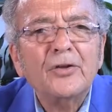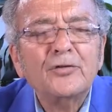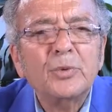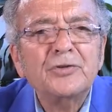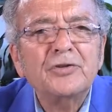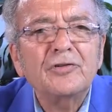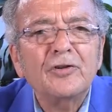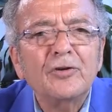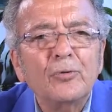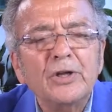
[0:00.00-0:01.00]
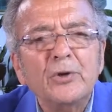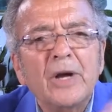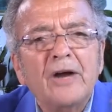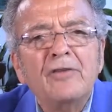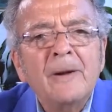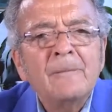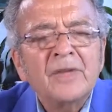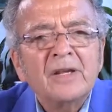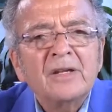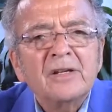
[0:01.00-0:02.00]
us what to do. What do you have?
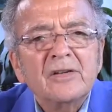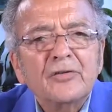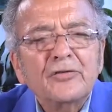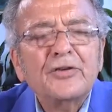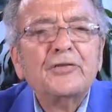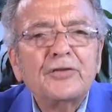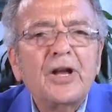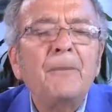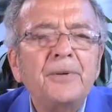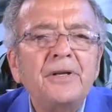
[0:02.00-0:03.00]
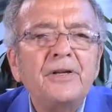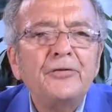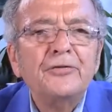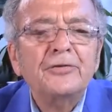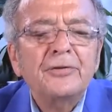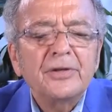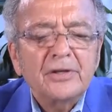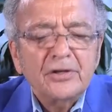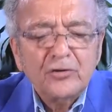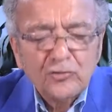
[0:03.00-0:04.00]
6 companies
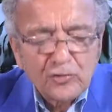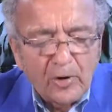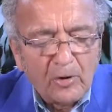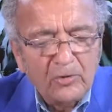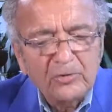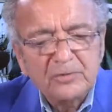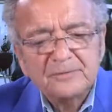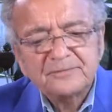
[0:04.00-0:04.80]
control